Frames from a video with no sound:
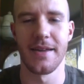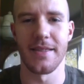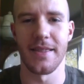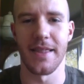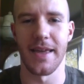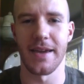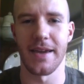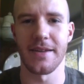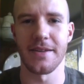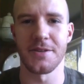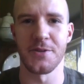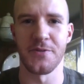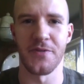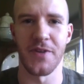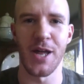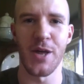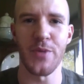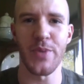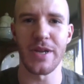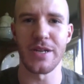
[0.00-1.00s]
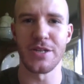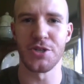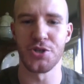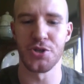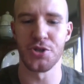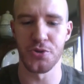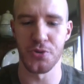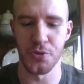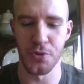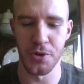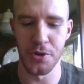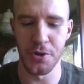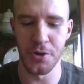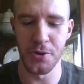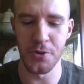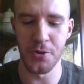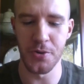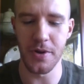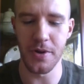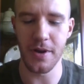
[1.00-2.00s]
Like, developing
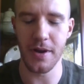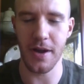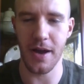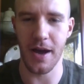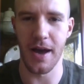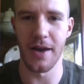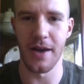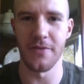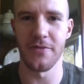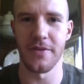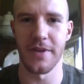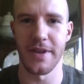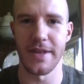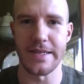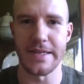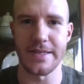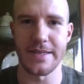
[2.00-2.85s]
true confidence,